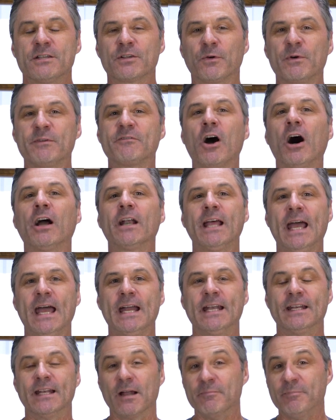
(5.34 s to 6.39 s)
So we've gone
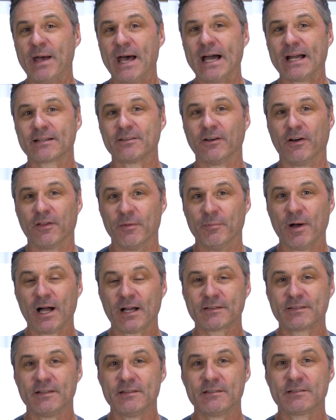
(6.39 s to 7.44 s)
ahead and unpacked all the
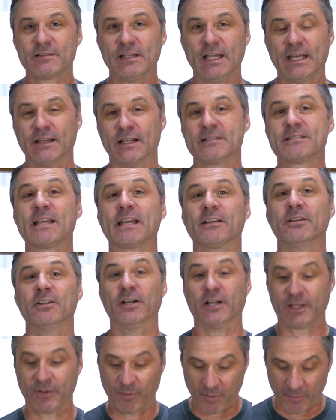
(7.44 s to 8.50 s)
boxes and let's take a
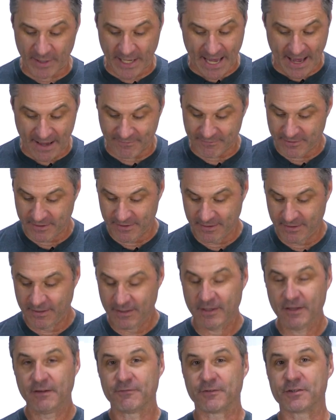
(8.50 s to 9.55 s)
look at what we have.
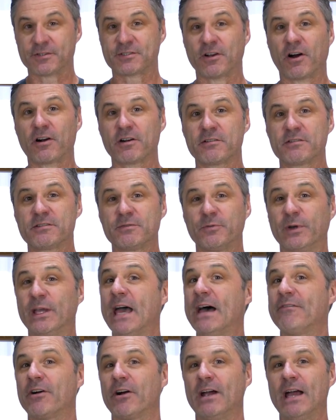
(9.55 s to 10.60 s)
For starters, we
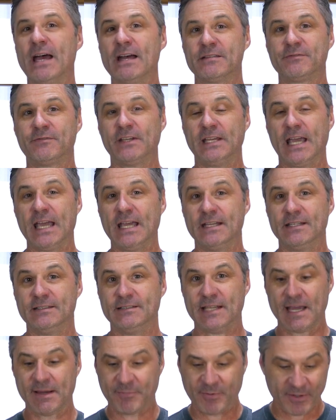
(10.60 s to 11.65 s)
have our SV8
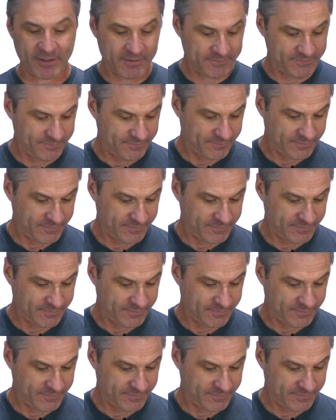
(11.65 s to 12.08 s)
damper.